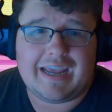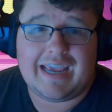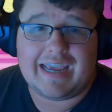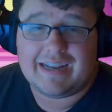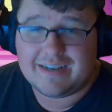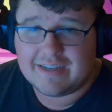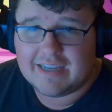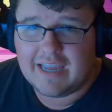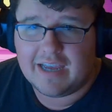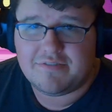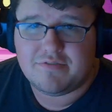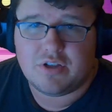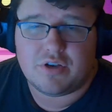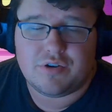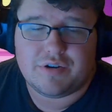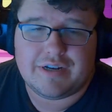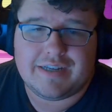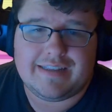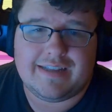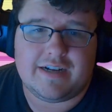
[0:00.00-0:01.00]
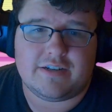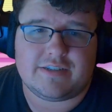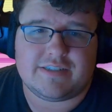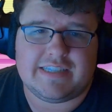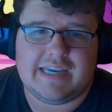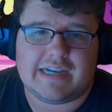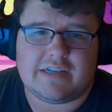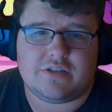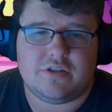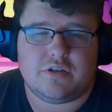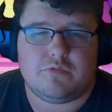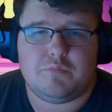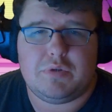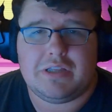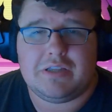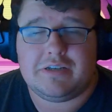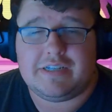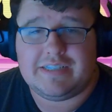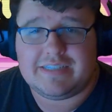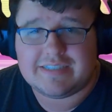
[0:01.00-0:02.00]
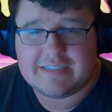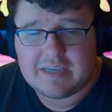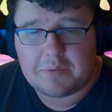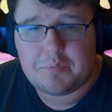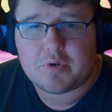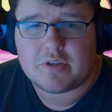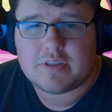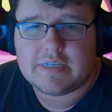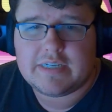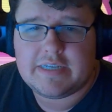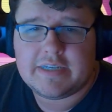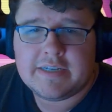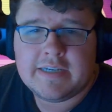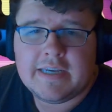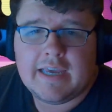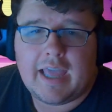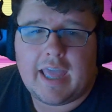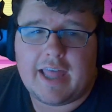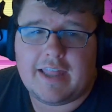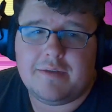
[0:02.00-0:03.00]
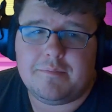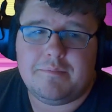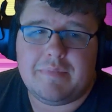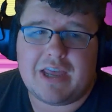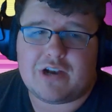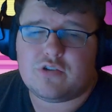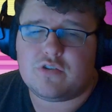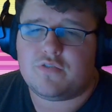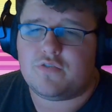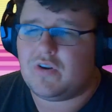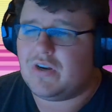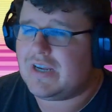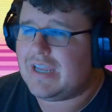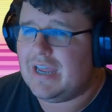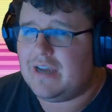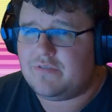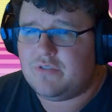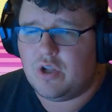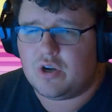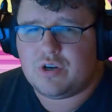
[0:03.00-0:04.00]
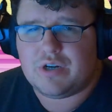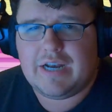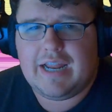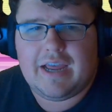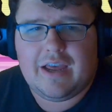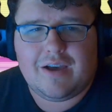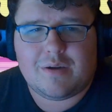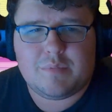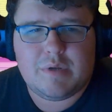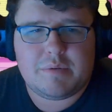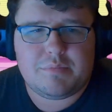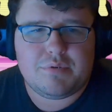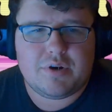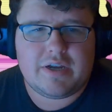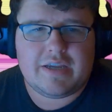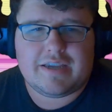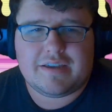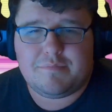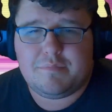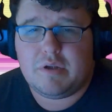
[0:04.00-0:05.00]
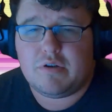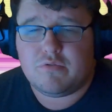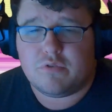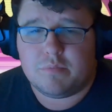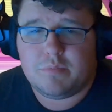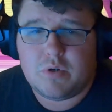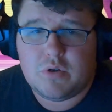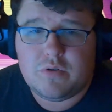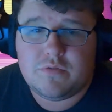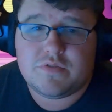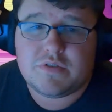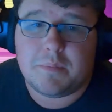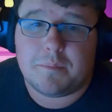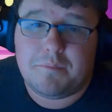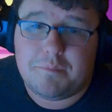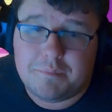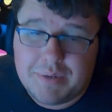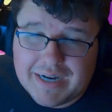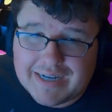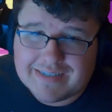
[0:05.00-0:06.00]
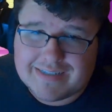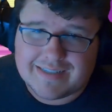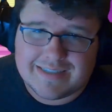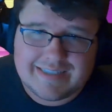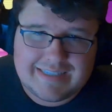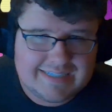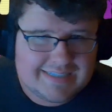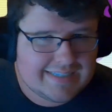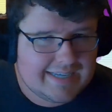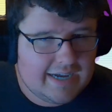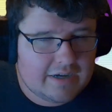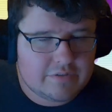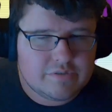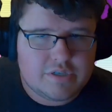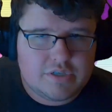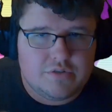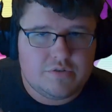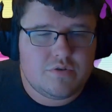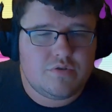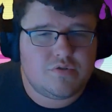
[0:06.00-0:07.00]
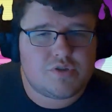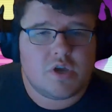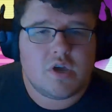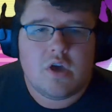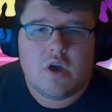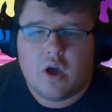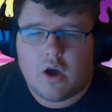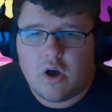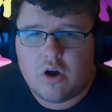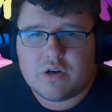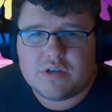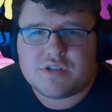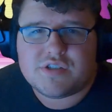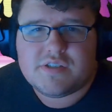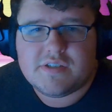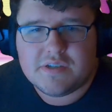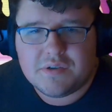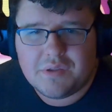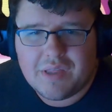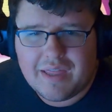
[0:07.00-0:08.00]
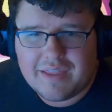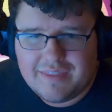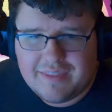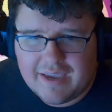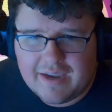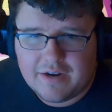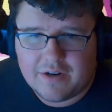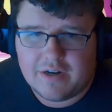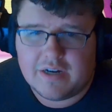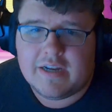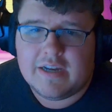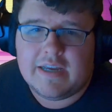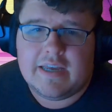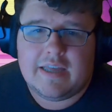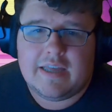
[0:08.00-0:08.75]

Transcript: and Kevlar and their exact durability separately, and the medals for Kevlar and helmet break have been removed, but the sound cues are still there.